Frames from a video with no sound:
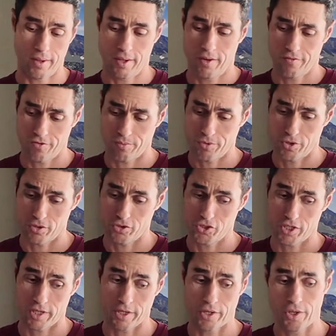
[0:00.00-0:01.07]
from
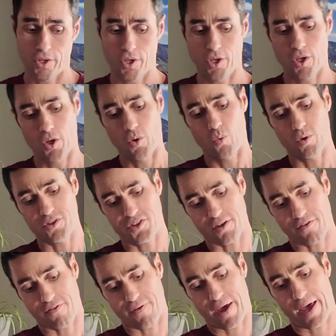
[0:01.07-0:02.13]
Durston was the
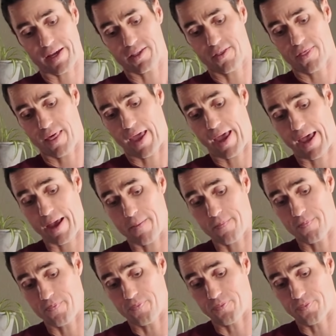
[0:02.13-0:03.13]
fact that